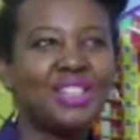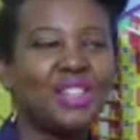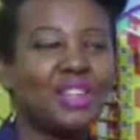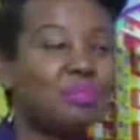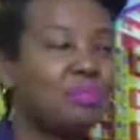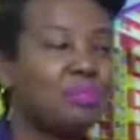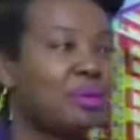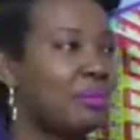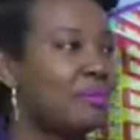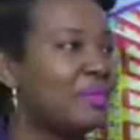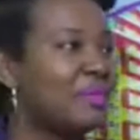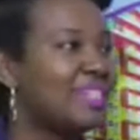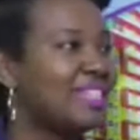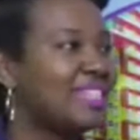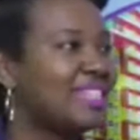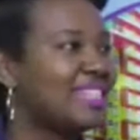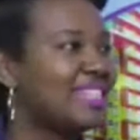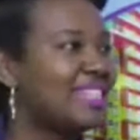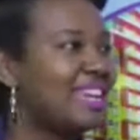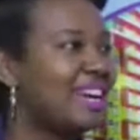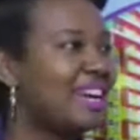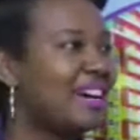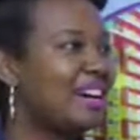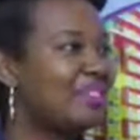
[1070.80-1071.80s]
So you
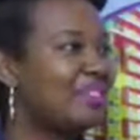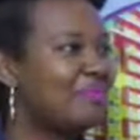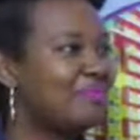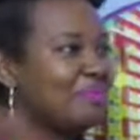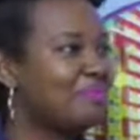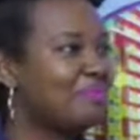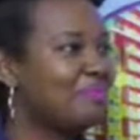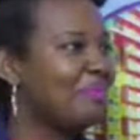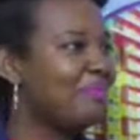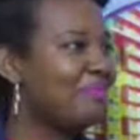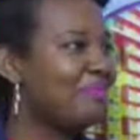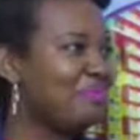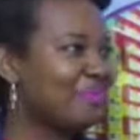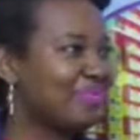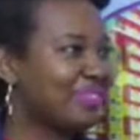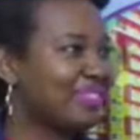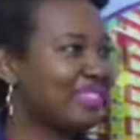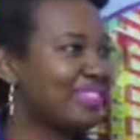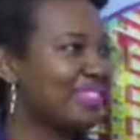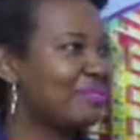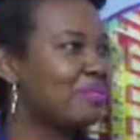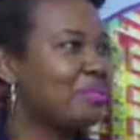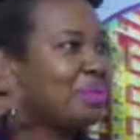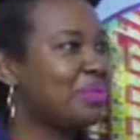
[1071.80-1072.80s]
promised some
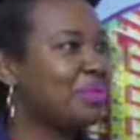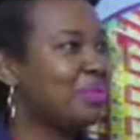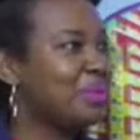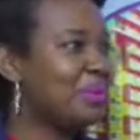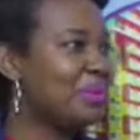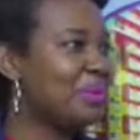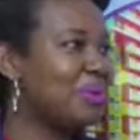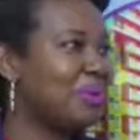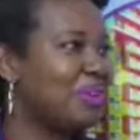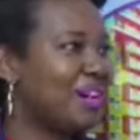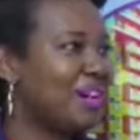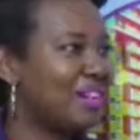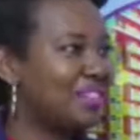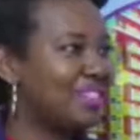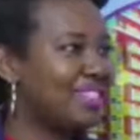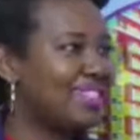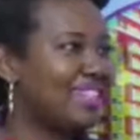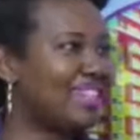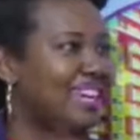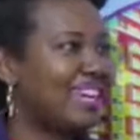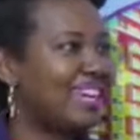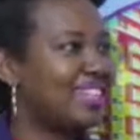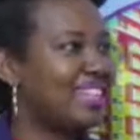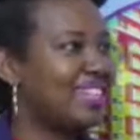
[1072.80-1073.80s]
Muzungu
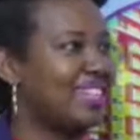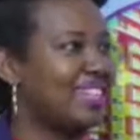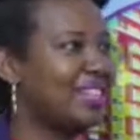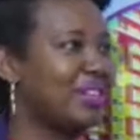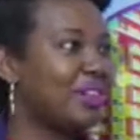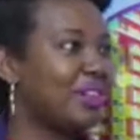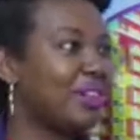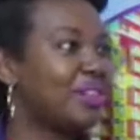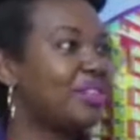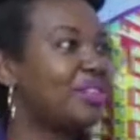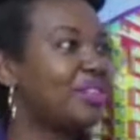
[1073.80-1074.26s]
out there that you're